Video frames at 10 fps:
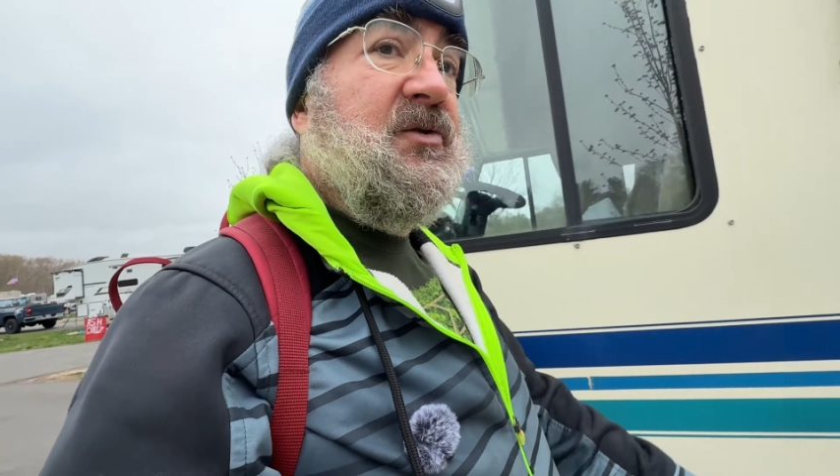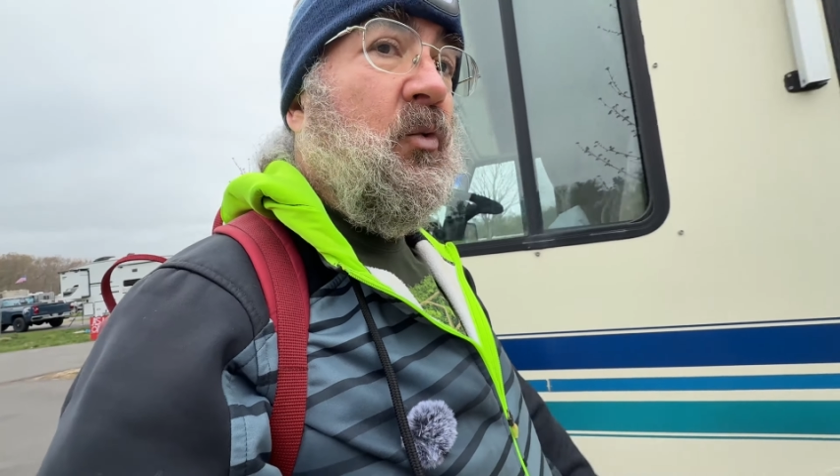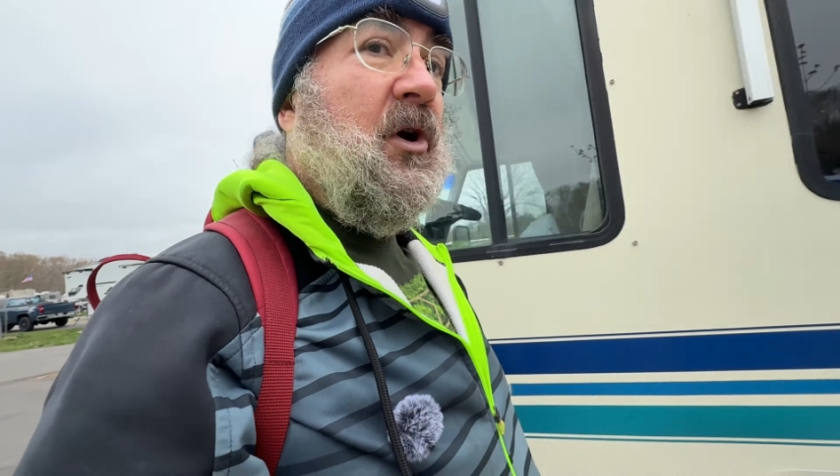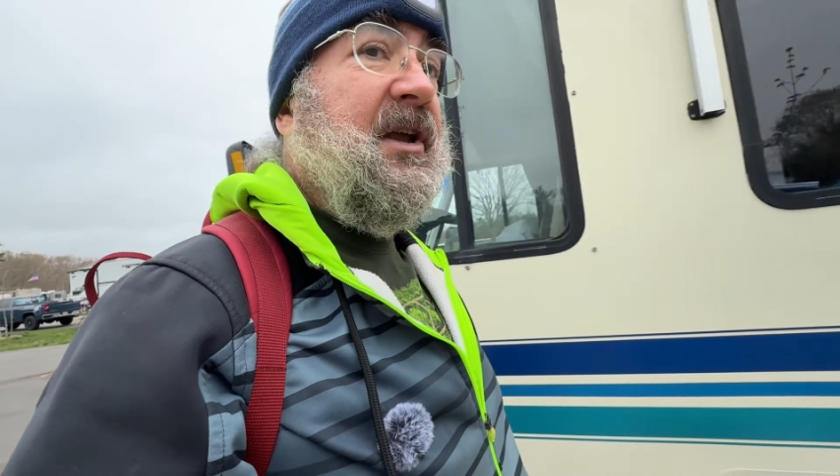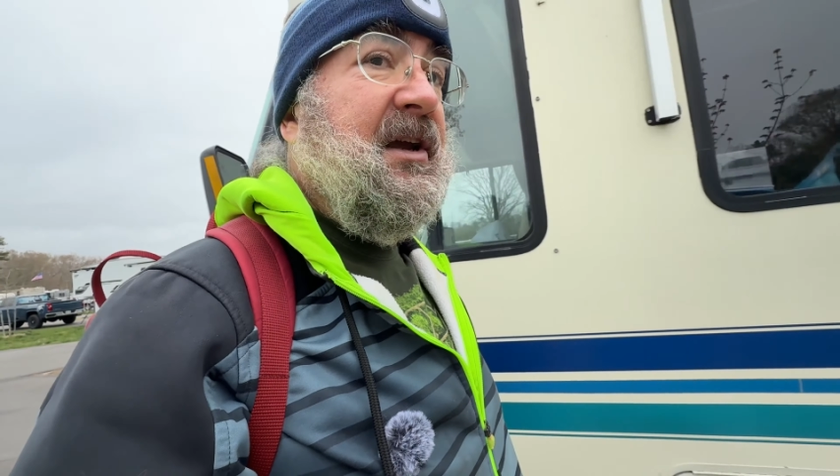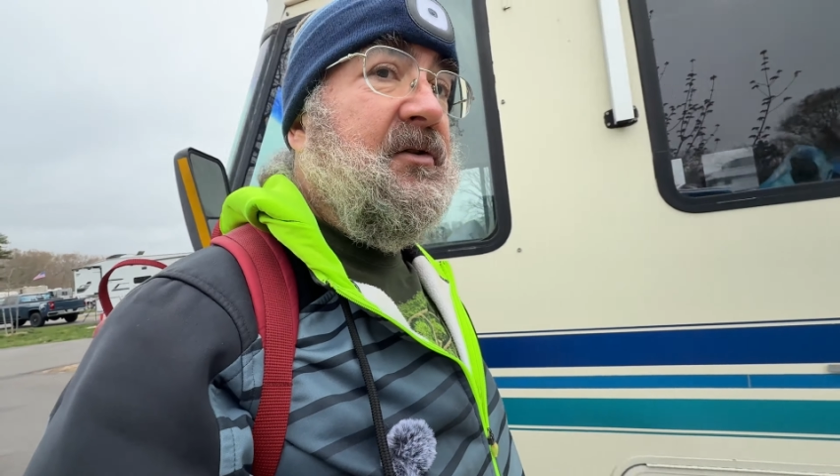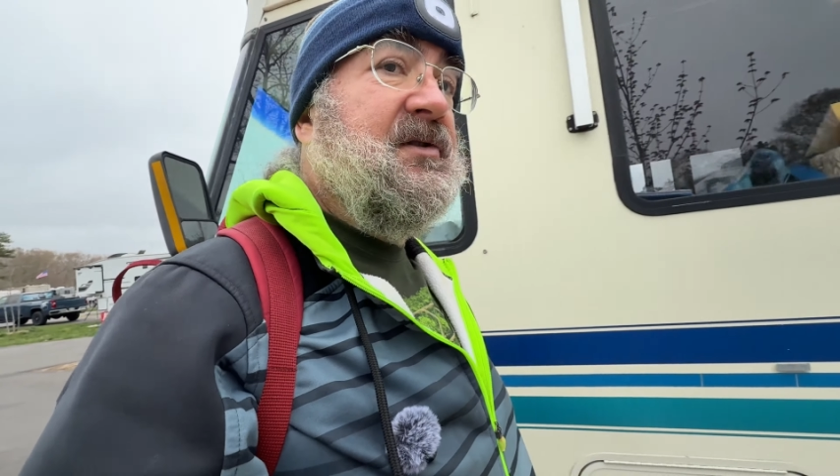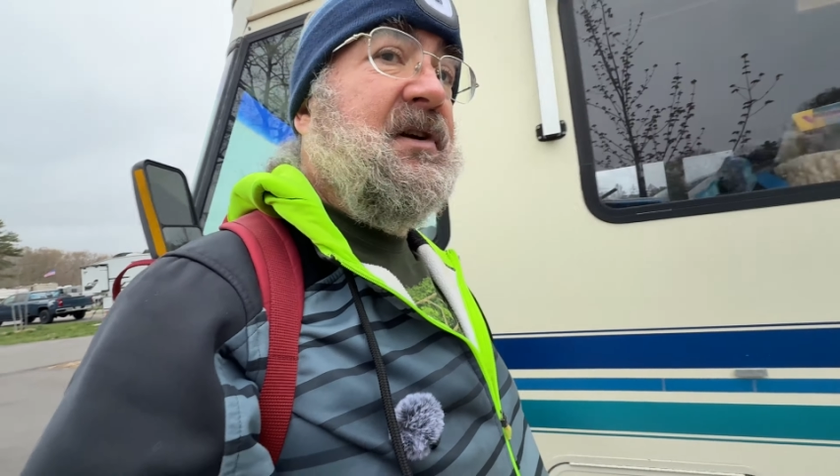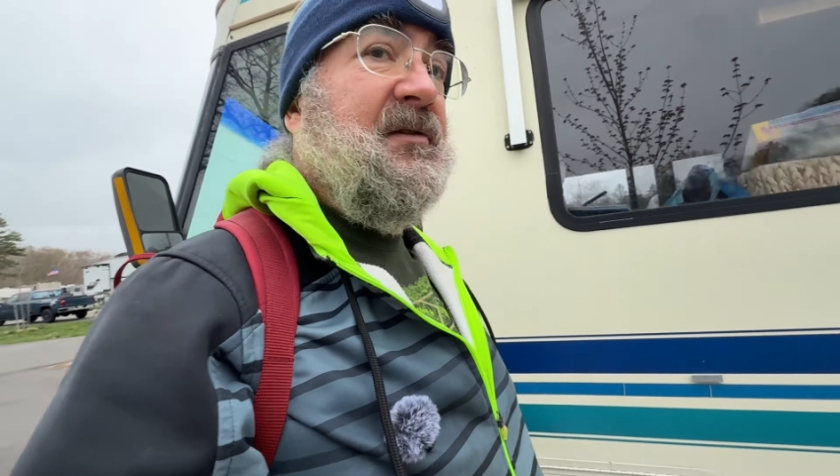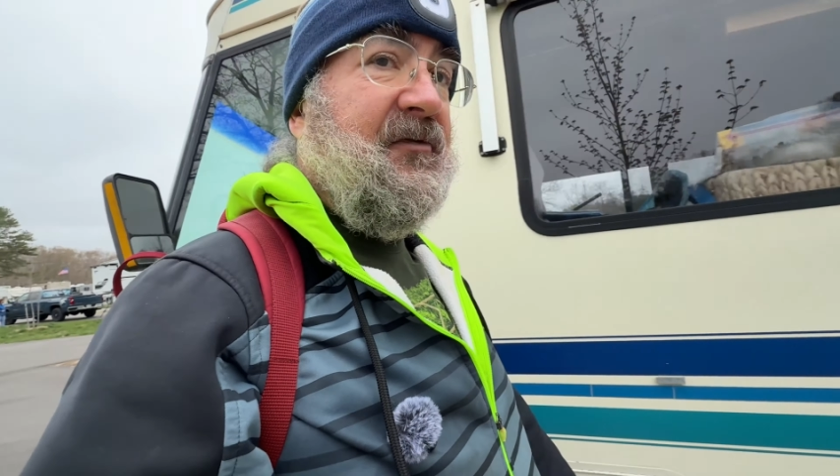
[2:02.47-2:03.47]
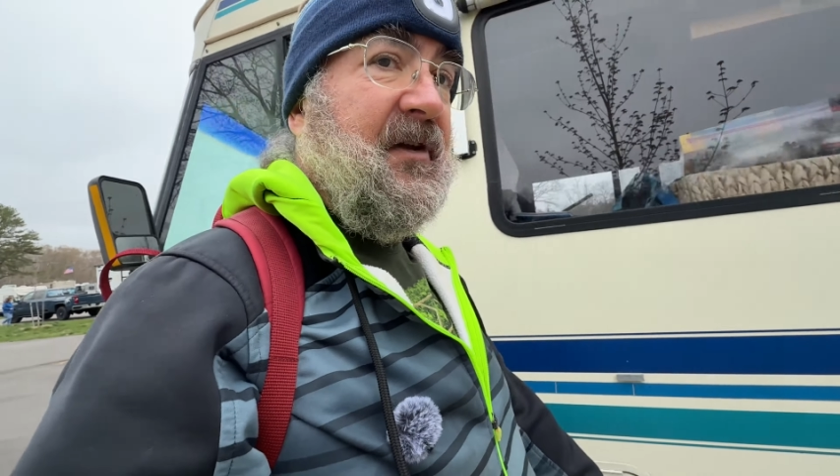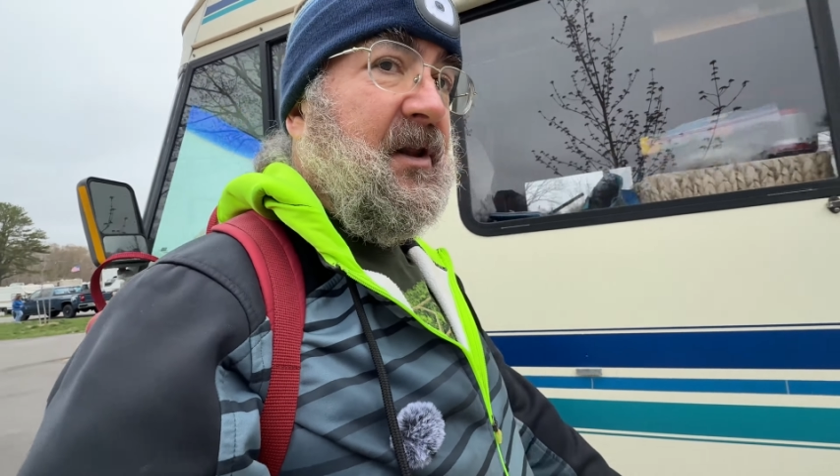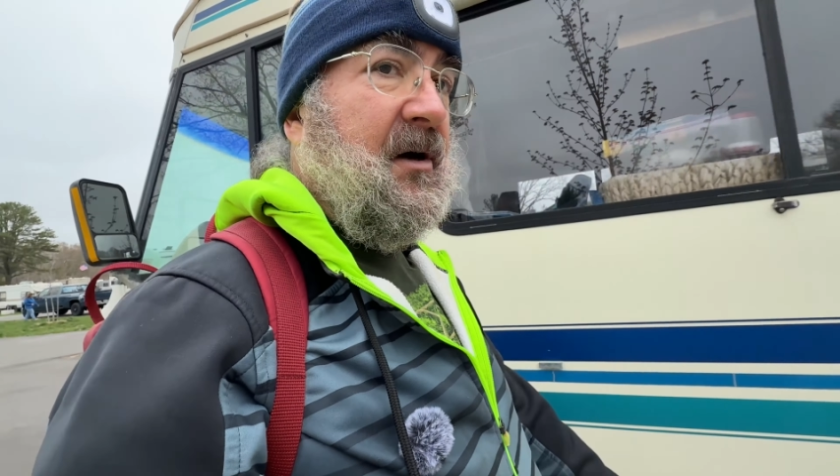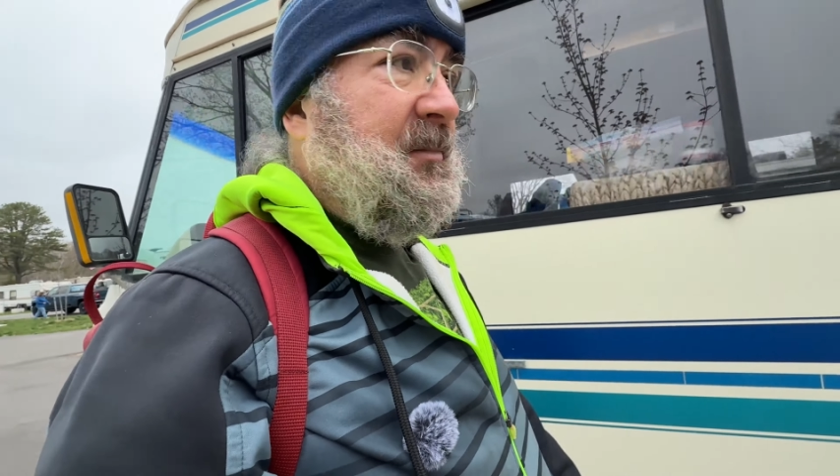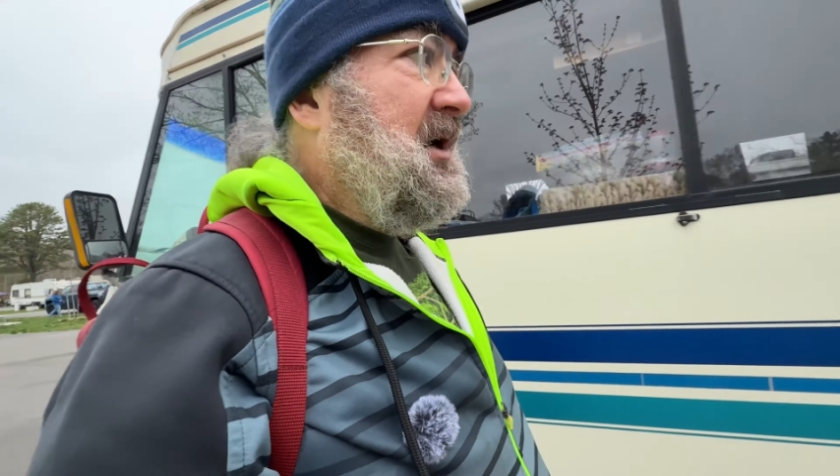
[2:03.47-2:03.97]
the water heater is going to fill
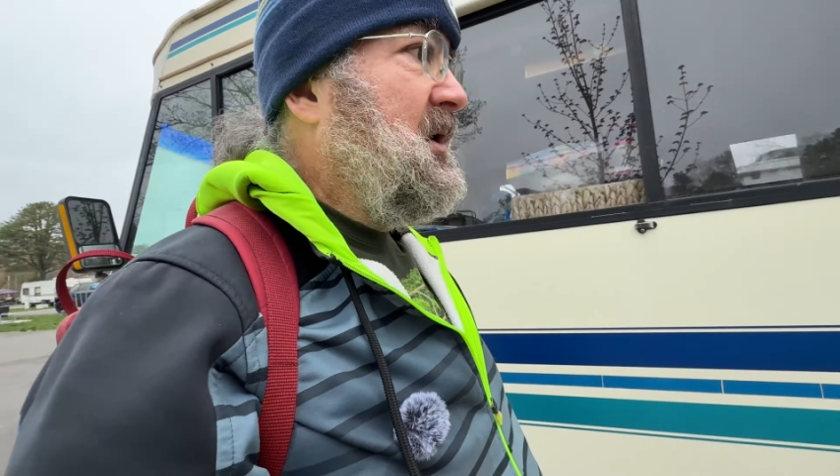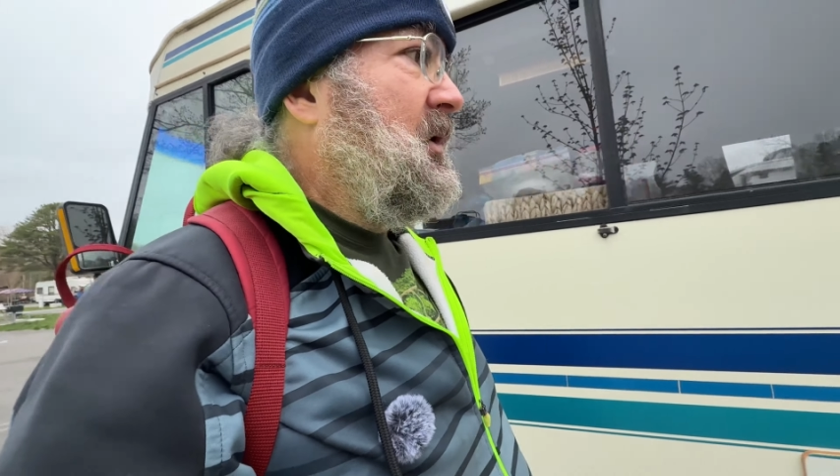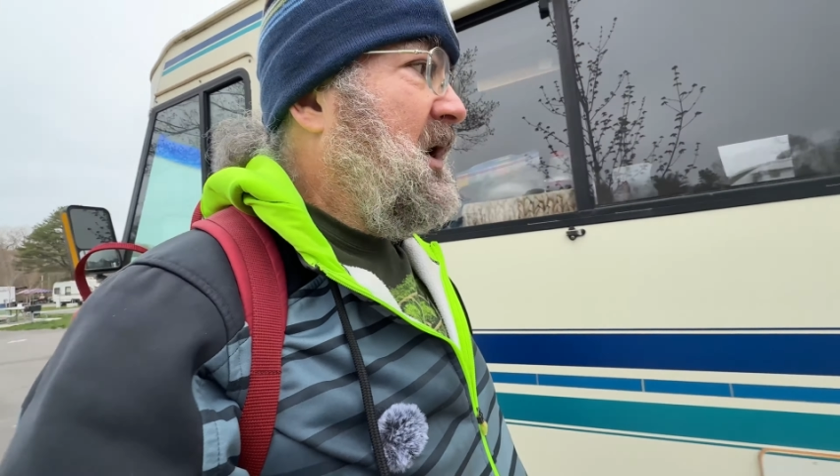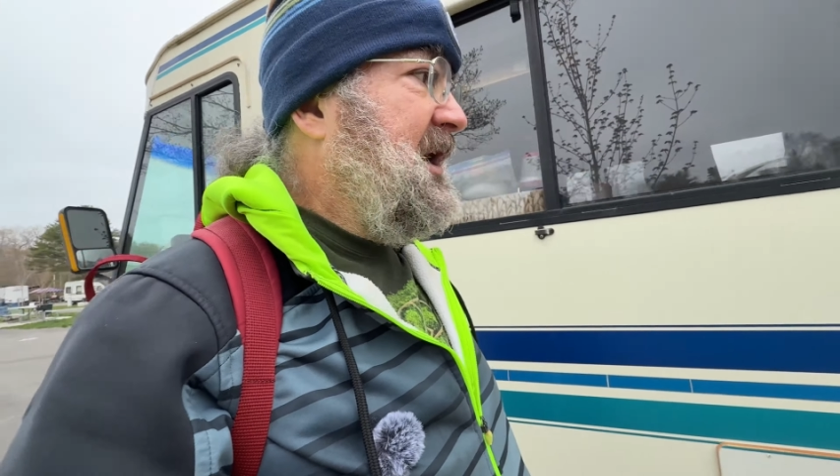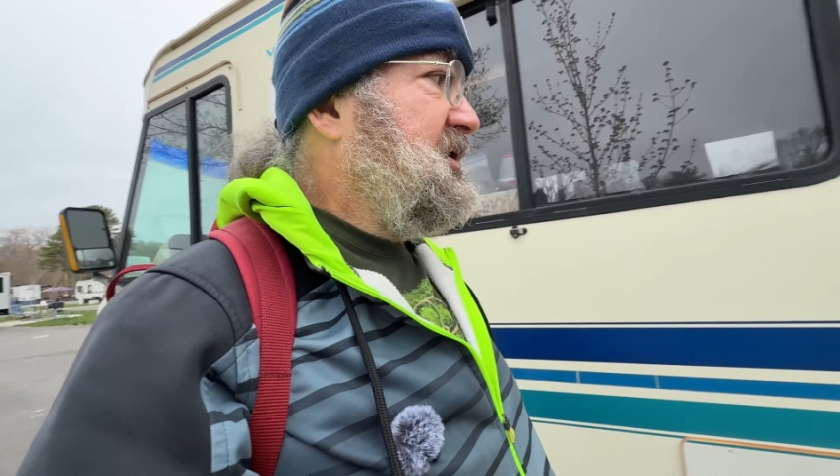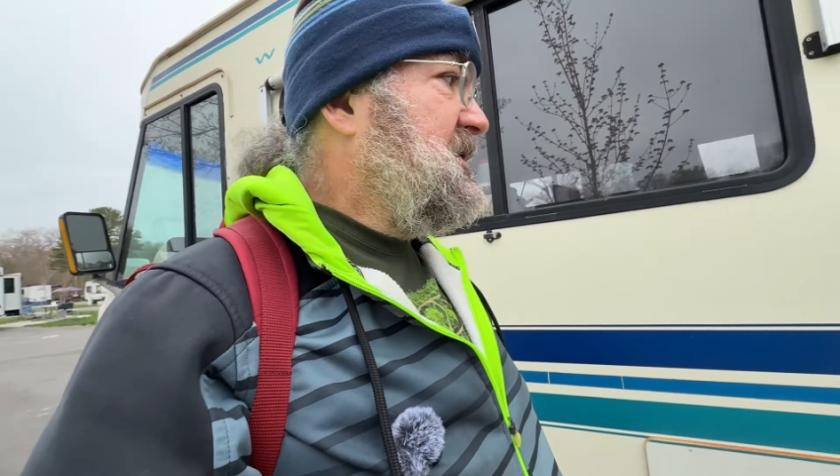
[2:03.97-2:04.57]
up as